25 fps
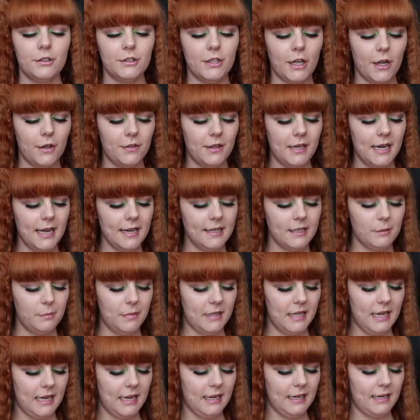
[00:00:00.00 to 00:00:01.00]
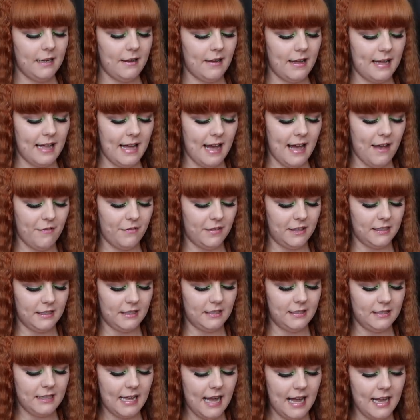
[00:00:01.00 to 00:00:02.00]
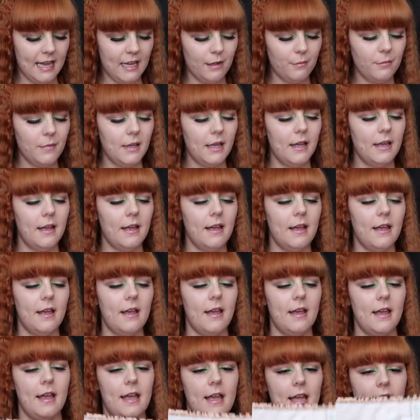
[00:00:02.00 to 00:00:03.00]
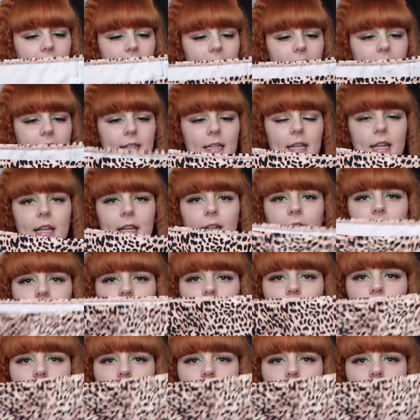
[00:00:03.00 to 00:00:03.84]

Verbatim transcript: So the next bikini I have is the same. It's in